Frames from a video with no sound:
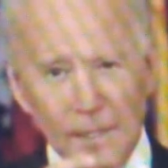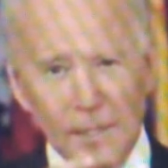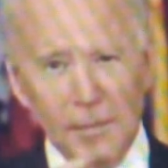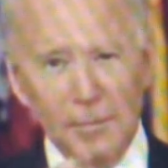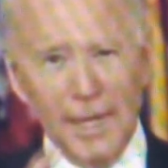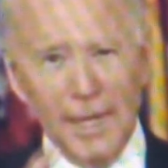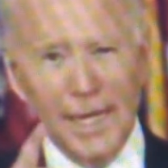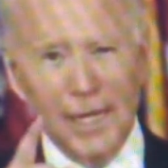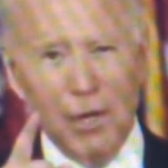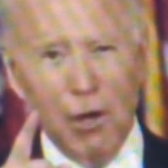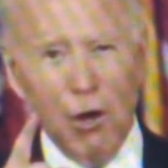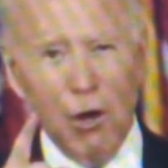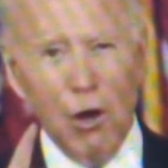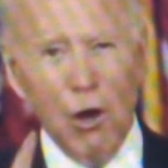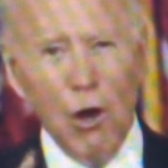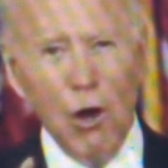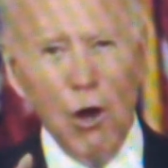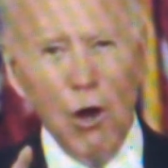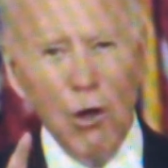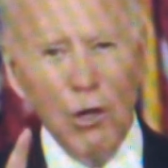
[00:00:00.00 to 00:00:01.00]
to make
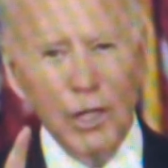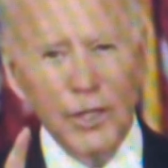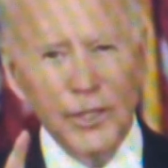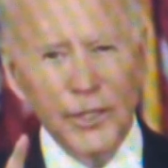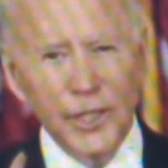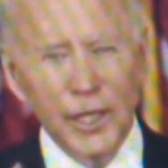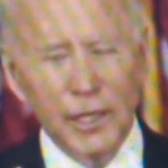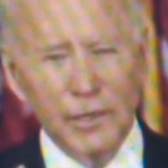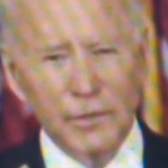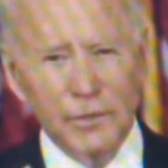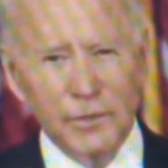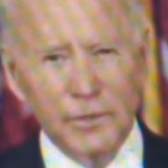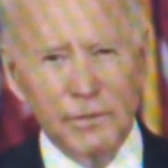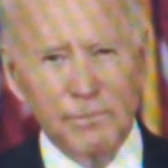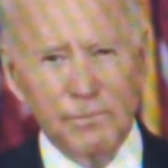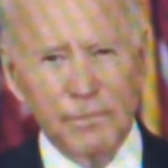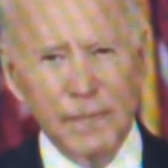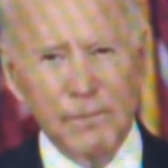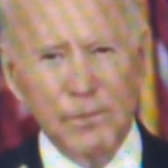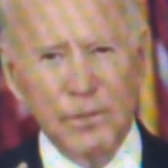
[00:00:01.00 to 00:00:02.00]
all
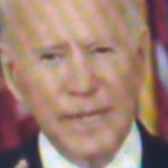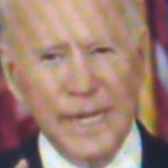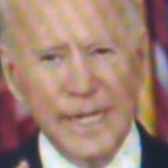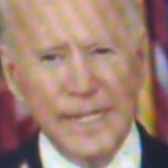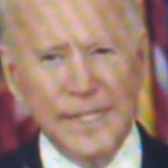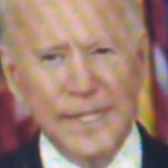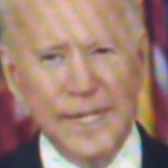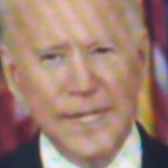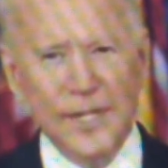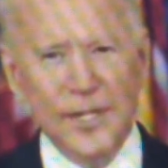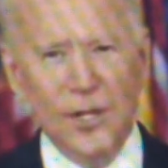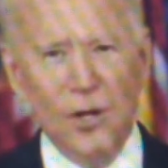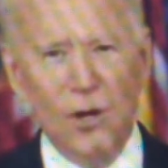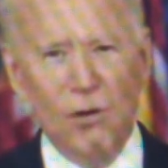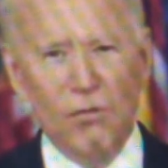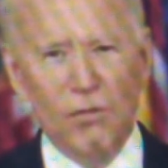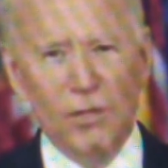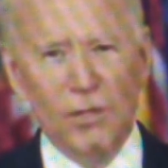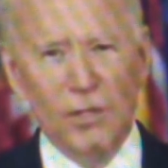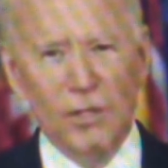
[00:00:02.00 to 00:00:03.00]
adults, people 18 and
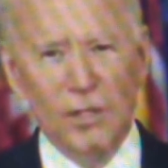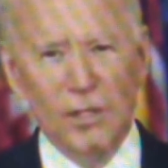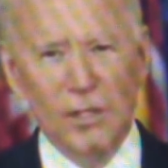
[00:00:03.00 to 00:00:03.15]
over,